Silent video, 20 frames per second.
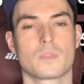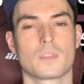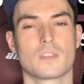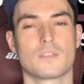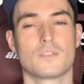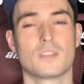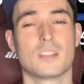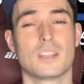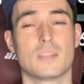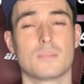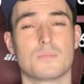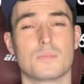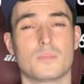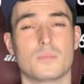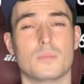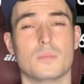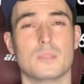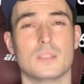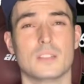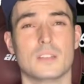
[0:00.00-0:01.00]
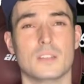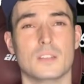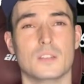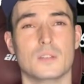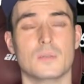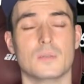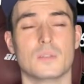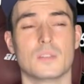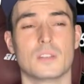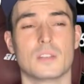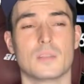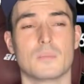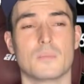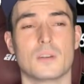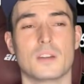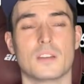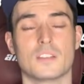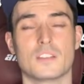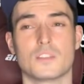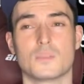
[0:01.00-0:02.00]
I feel like they probably do, and they
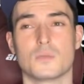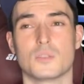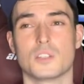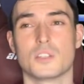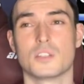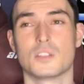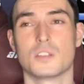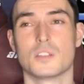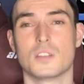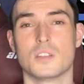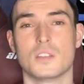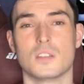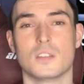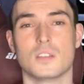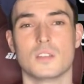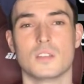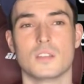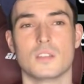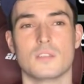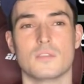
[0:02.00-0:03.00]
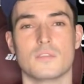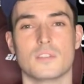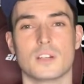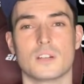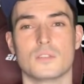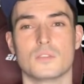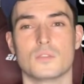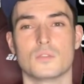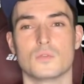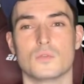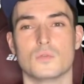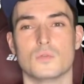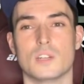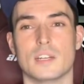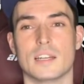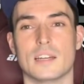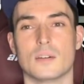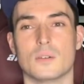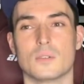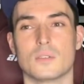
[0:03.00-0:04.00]
might switch the Evel tool
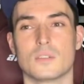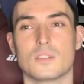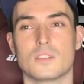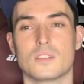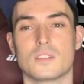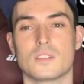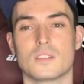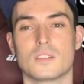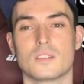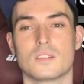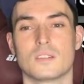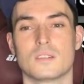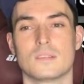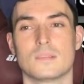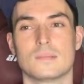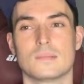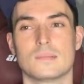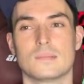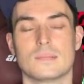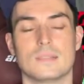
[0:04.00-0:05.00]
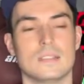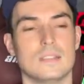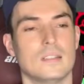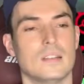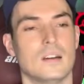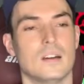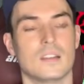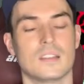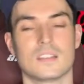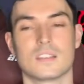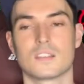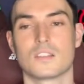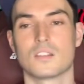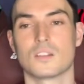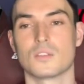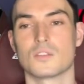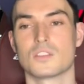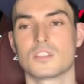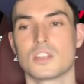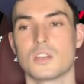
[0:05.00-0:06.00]
out. Oh, this could
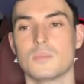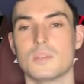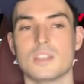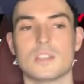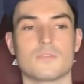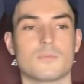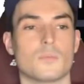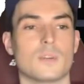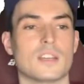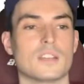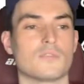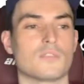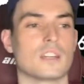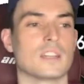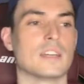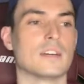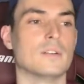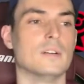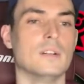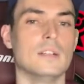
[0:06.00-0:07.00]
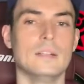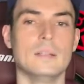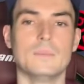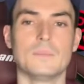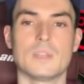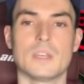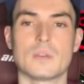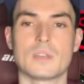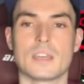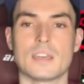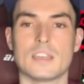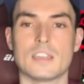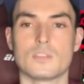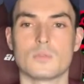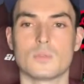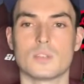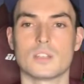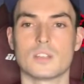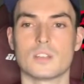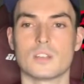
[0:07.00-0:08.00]
go so many different ways right now. Okay, here's
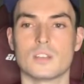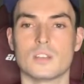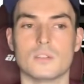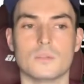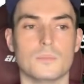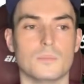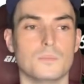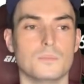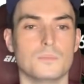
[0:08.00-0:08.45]
what we're gonna do.